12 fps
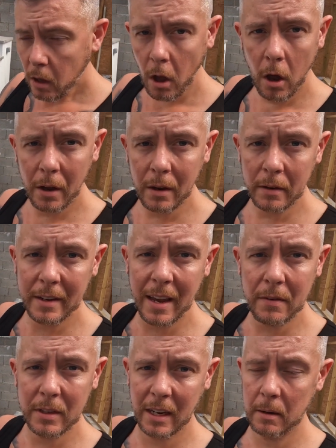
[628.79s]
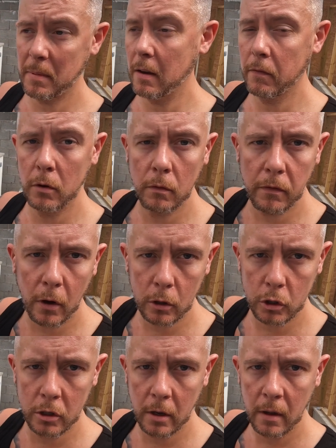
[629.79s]
uh, Dave has had a bit of an
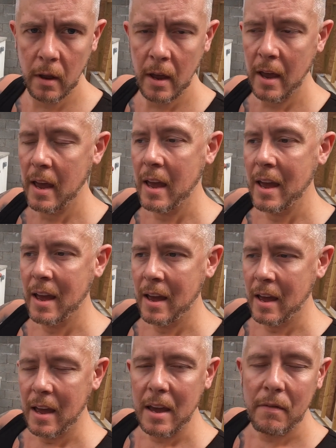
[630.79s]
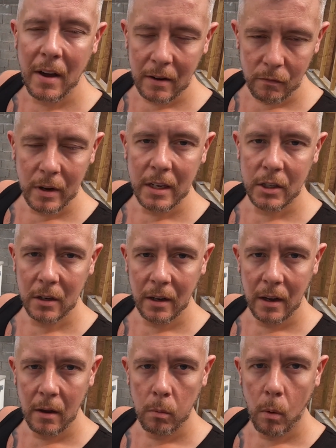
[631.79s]
unfortunate event
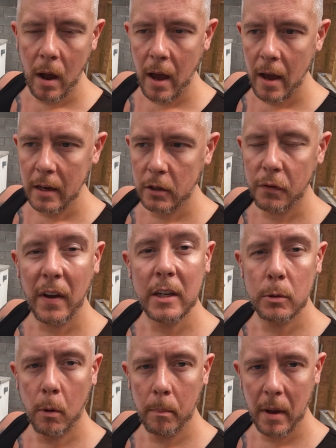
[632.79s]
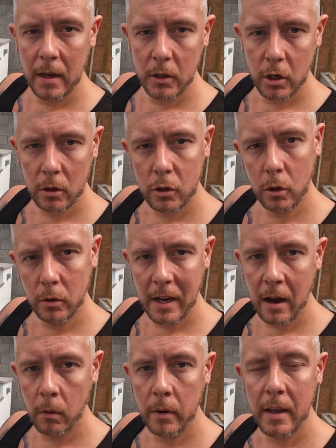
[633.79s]
recently where his Facebook page got took
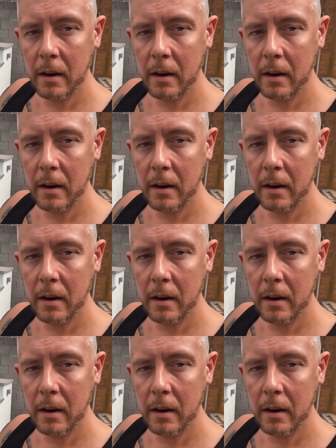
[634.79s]
down.